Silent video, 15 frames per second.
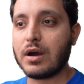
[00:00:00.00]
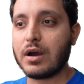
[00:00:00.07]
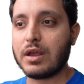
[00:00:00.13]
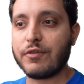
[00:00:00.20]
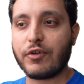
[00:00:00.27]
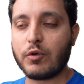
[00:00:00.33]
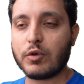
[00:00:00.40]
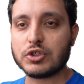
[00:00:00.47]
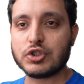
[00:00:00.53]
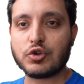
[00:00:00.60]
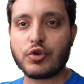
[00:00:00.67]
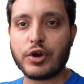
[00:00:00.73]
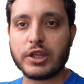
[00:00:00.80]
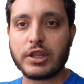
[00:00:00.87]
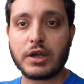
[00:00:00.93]
if I want to
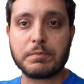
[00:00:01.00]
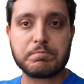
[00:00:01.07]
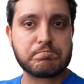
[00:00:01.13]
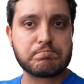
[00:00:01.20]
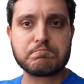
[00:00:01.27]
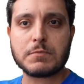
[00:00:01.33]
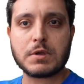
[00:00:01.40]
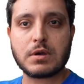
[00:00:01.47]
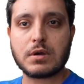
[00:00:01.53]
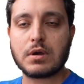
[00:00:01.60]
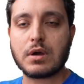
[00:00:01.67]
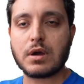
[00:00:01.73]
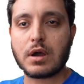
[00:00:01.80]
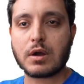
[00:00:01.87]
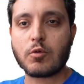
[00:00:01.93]
create a
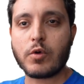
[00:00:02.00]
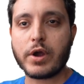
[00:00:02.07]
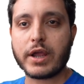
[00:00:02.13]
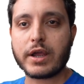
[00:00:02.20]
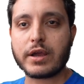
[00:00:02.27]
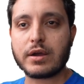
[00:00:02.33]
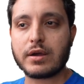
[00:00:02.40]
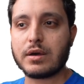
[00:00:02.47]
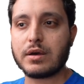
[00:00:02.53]
quick